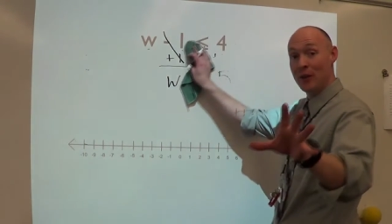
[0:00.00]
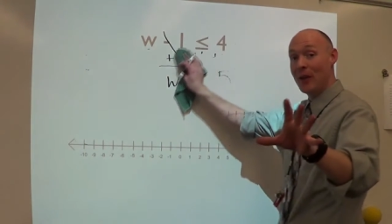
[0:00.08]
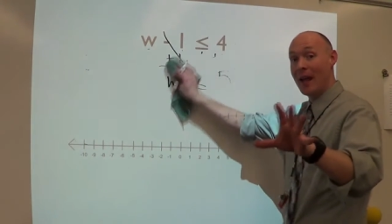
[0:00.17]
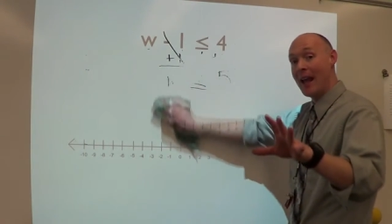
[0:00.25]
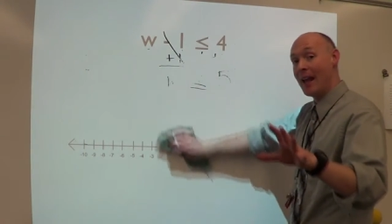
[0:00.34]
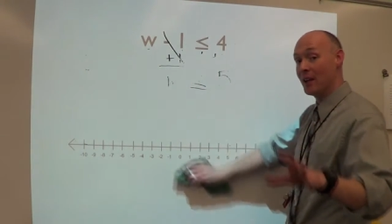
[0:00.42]
you
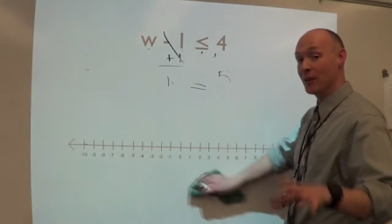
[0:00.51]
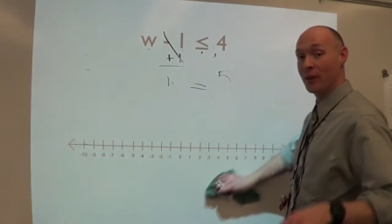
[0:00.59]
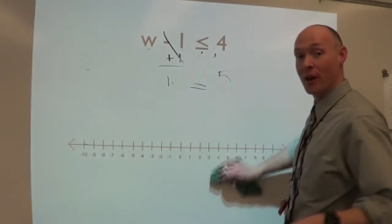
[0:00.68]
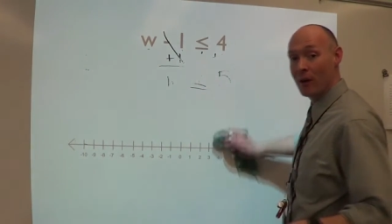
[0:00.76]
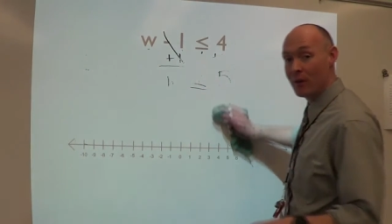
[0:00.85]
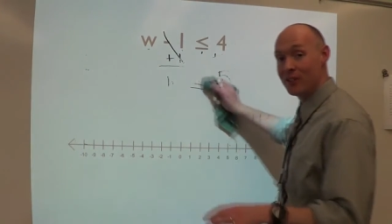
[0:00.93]
can't handle
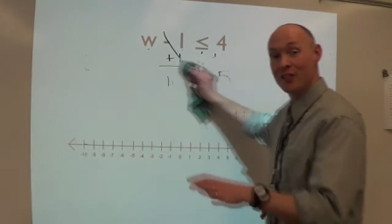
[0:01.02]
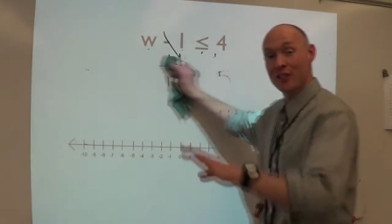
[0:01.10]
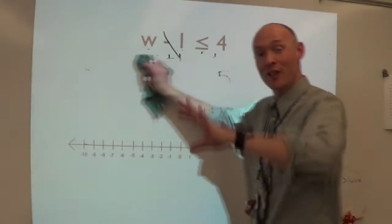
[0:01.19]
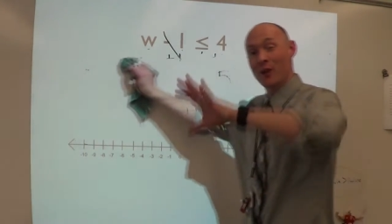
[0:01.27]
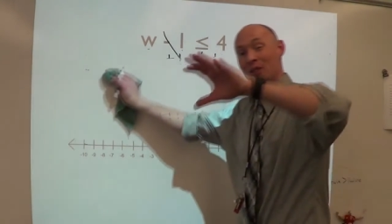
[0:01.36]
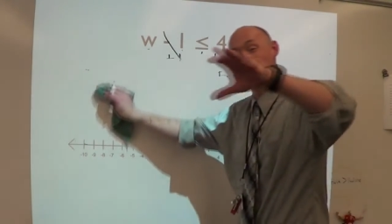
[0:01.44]
though.
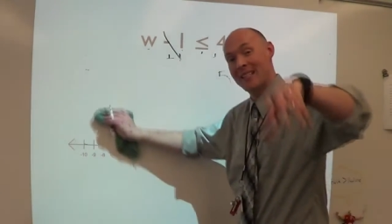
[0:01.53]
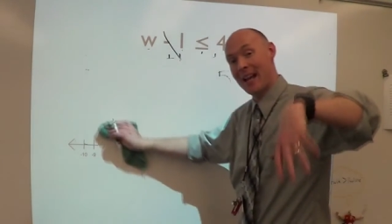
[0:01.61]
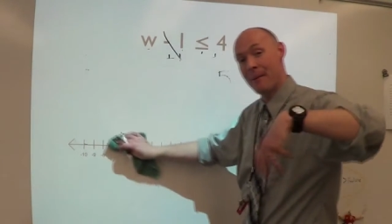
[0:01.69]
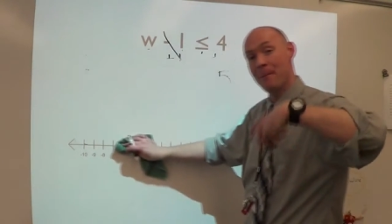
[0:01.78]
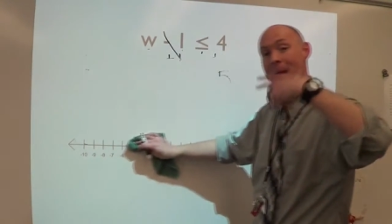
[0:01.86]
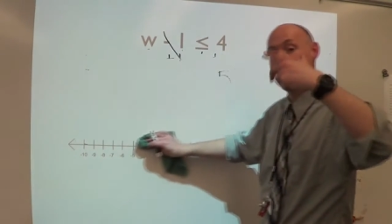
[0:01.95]
Just go
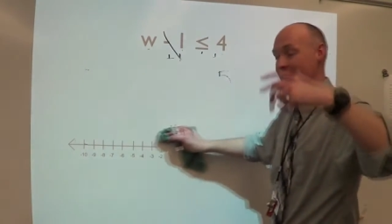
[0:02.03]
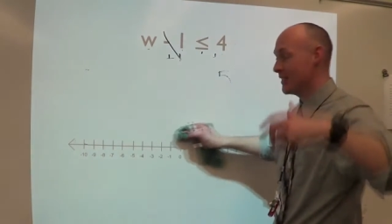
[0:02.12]
step by